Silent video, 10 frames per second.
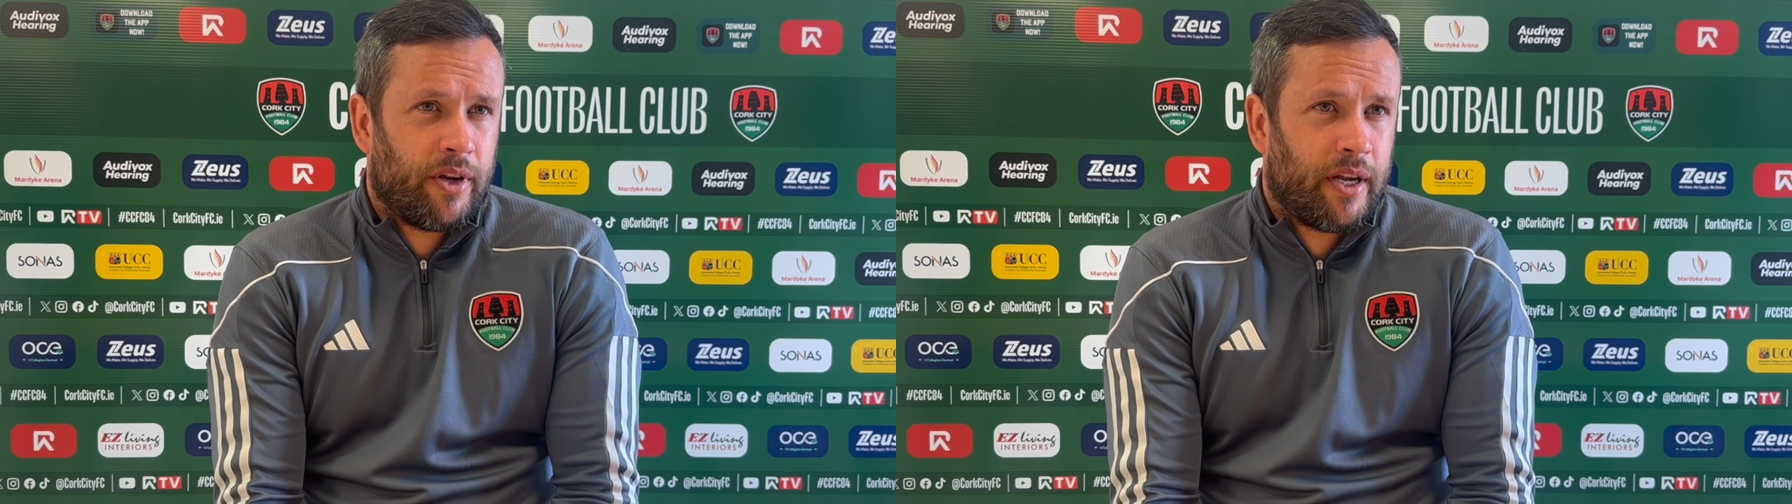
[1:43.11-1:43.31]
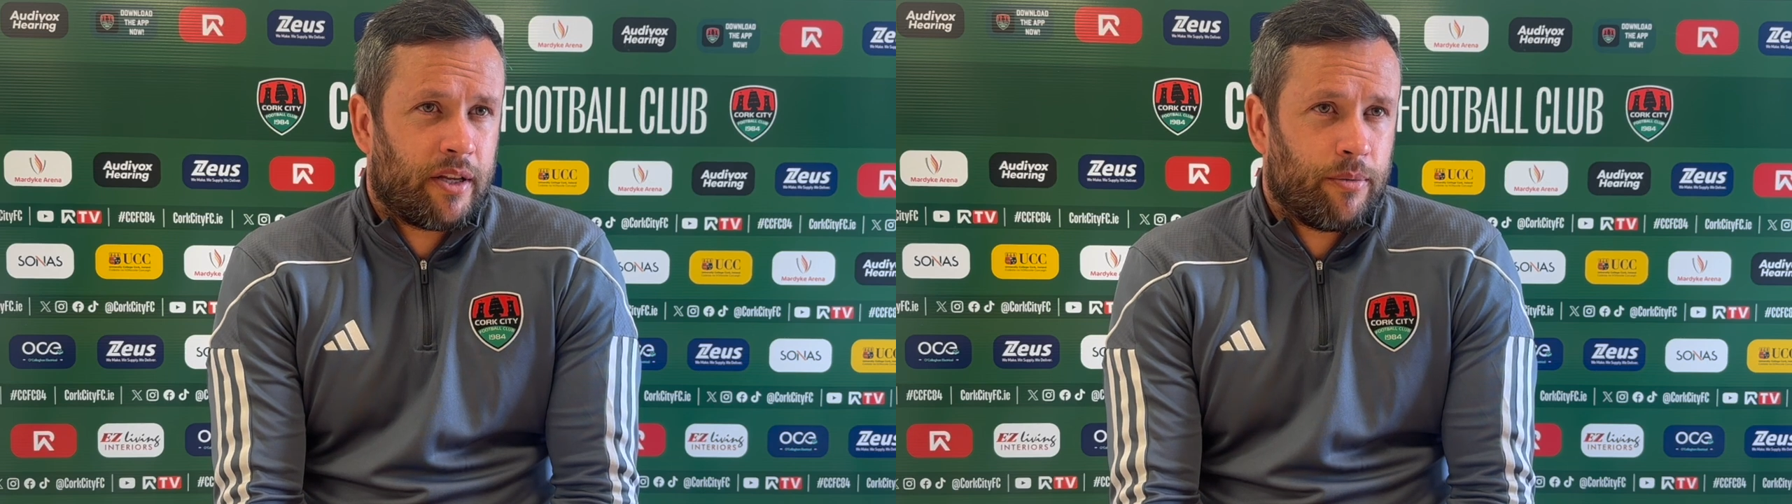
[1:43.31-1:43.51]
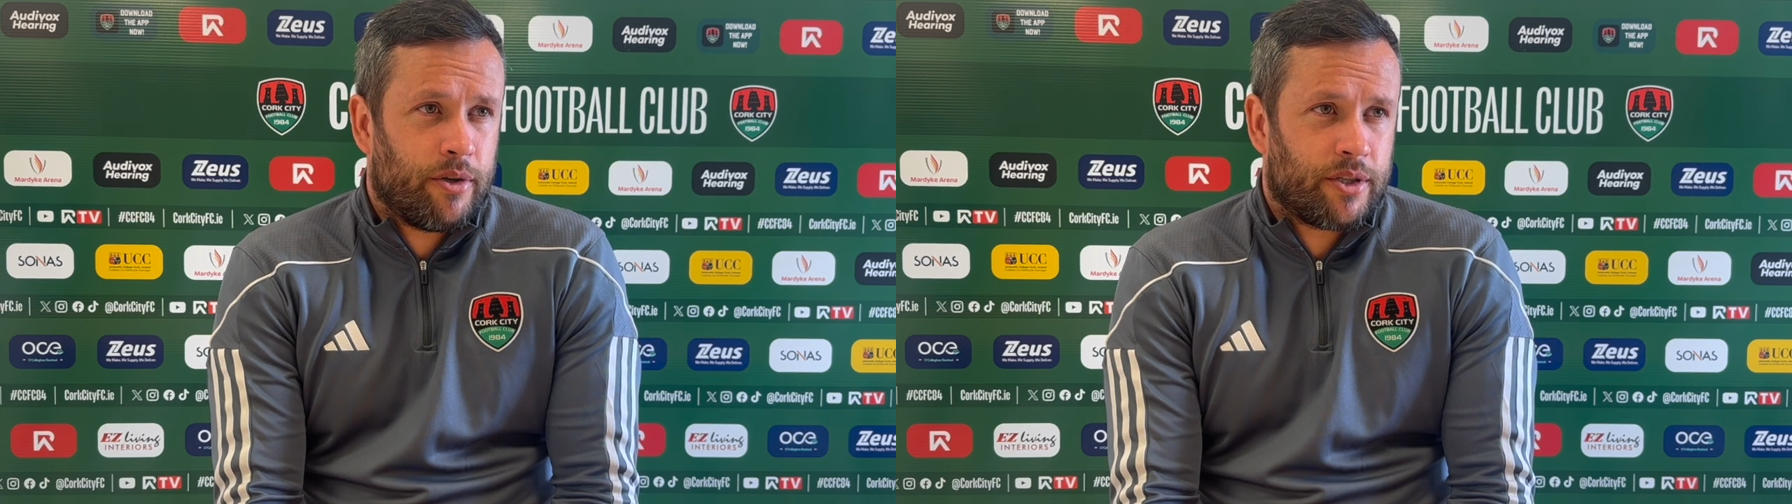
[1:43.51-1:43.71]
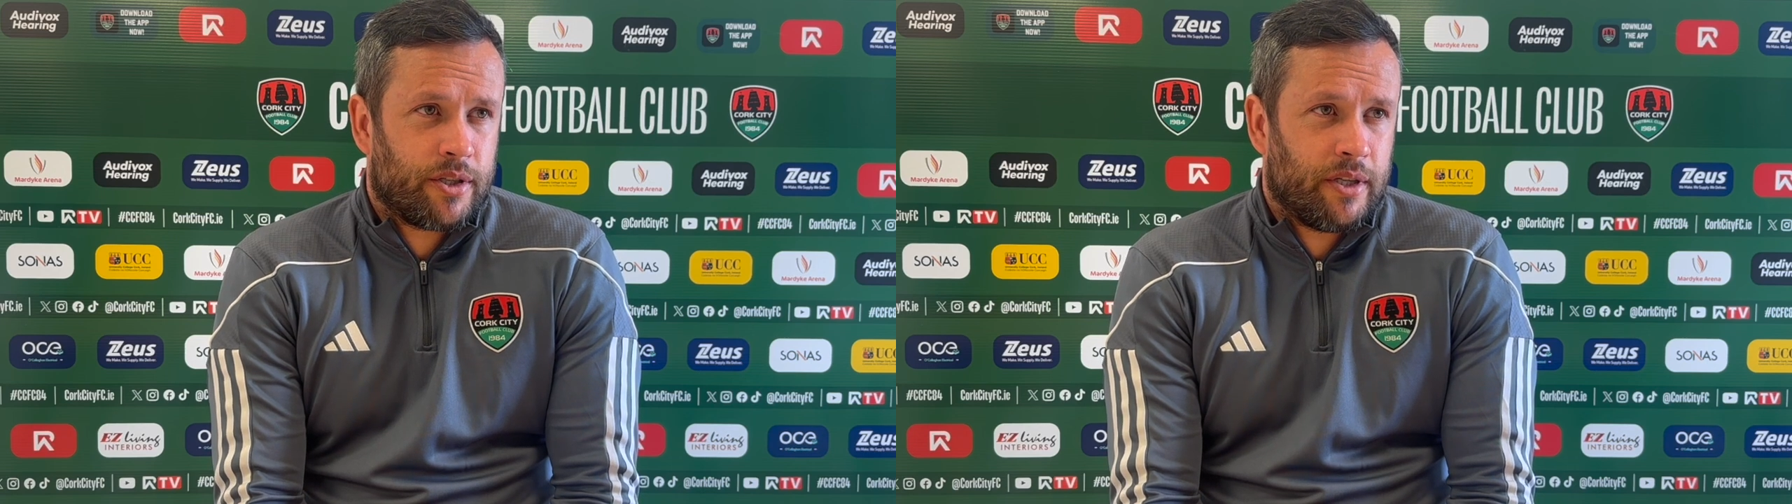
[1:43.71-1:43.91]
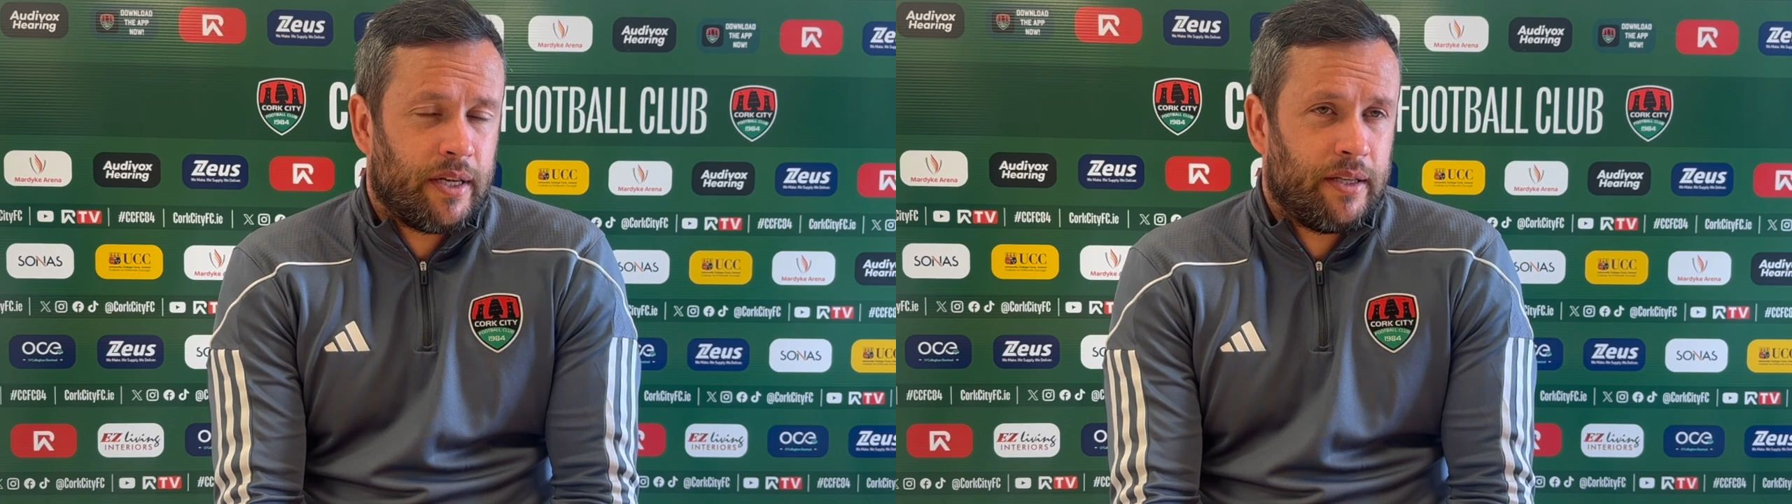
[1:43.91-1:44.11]
kick to
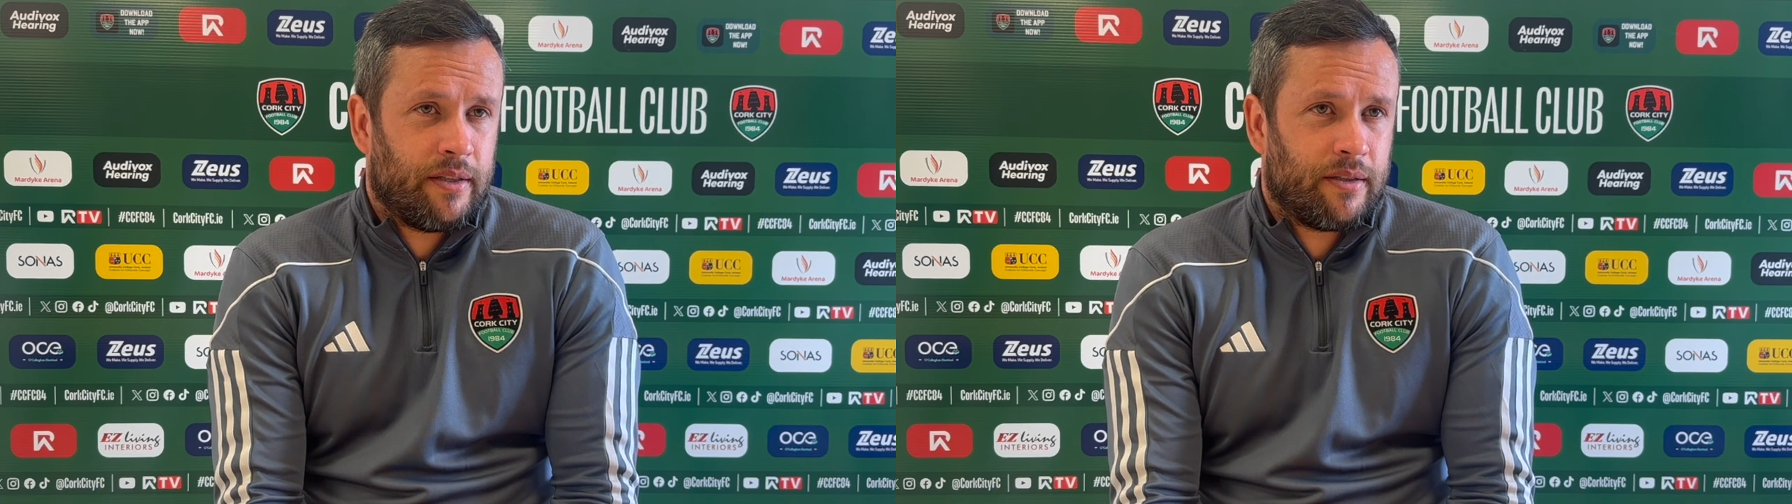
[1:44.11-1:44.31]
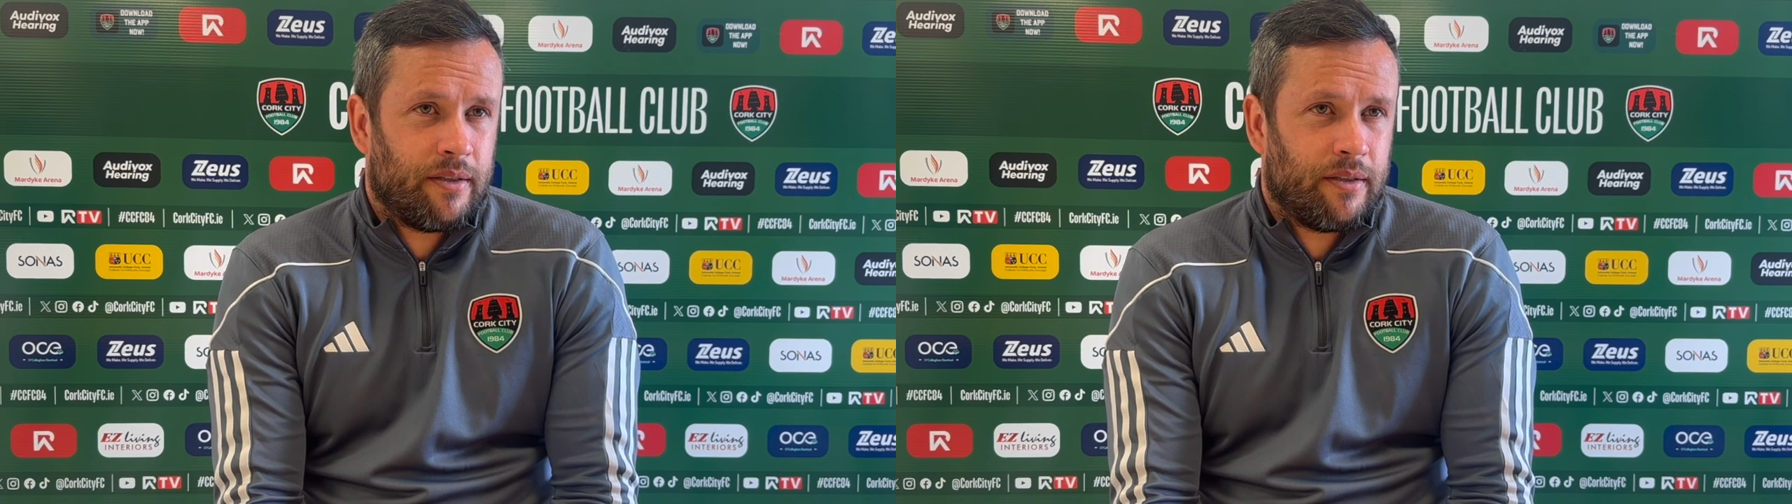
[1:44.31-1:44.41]
us, and